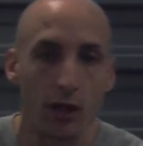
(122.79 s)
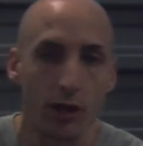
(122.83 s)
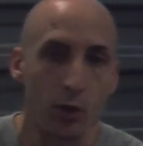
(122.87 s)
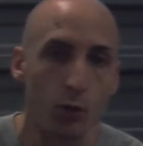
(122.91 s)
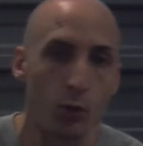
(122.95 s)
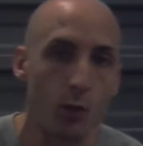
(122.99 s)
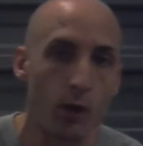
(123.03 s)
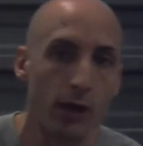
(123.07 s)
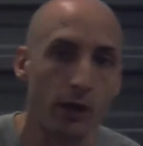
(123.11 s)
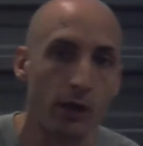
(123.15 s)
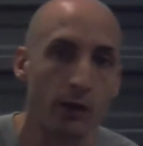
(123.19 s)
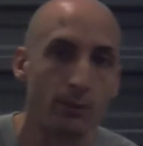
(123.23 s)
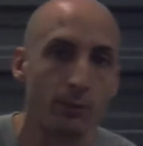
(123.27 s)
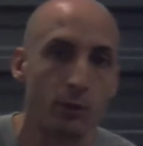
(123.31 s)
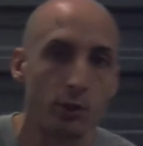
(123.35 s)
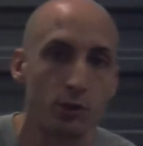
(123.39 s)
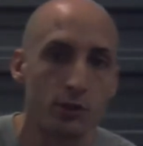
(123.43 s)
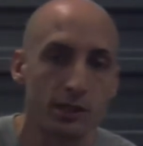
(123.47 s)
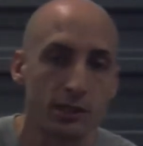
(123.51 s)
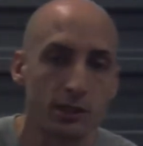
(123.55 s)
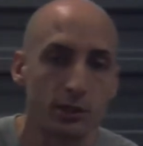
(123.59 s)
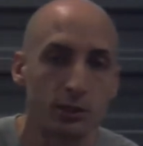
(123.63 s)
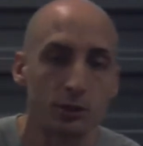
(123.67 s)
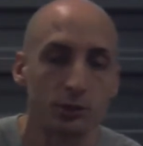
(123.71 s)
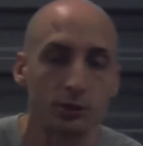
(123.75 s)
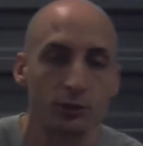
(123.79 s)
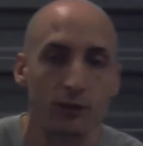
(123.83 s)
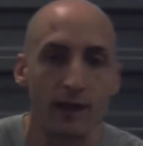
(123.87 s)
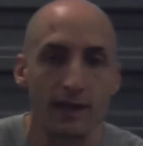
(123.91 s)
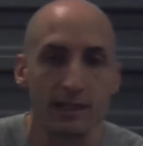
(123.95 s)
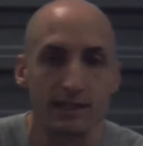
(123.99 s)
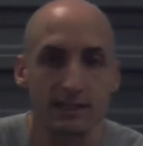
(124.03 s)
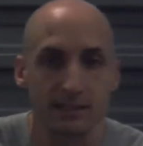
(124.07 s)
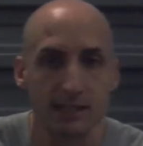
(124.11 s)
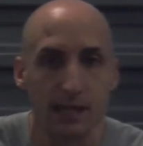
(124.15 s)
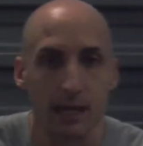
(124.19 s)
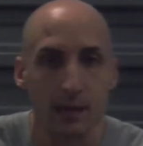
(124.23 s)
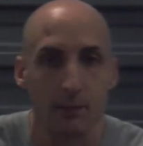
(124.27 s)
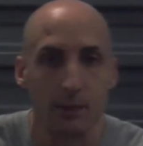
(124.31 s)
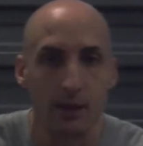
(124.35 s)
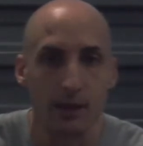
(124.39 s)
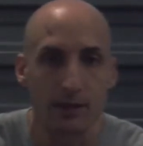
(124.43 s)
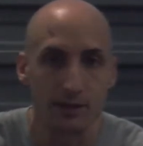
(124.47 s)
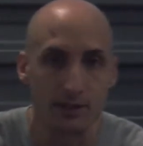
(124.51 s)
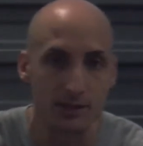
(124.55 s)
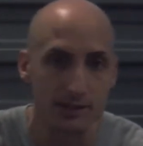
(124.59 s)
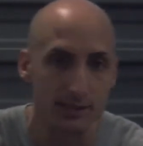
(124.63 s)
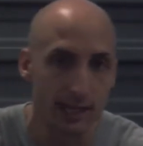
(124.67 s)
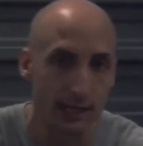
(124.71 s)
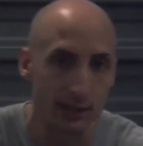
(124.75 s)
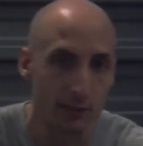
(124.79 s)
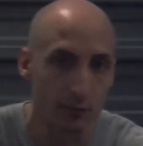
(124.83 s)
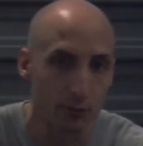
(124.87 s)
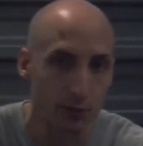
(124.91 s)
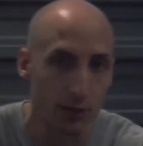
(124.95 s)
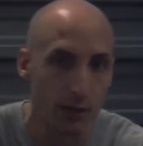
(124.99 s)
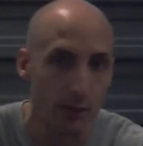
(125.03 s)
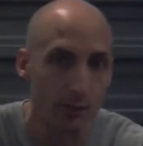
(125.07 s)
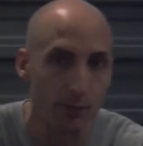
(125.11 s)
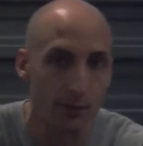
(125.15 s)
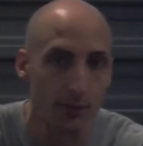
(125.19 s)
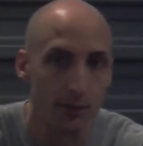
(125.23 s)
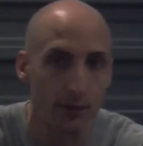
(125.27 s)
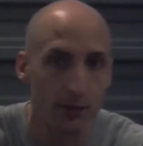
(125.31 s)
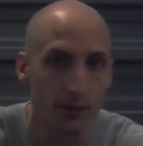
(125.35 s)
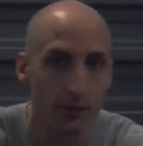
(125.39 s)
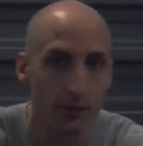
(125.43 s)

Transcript: on the way up those hills or that step on the second rep.